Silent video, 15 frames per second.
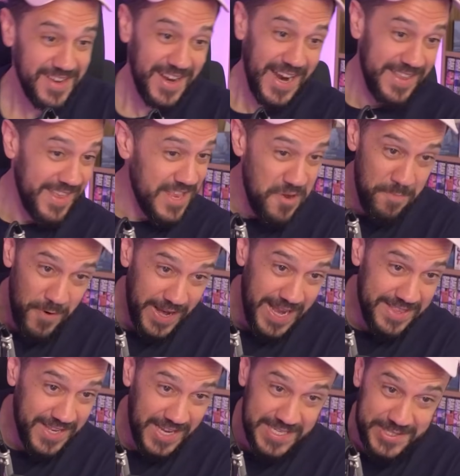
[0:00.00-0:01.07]
And then you bring
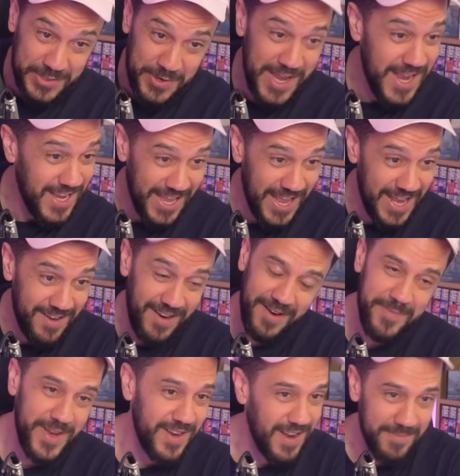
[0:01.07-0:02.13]
out the Kitsune again. I mean, I'm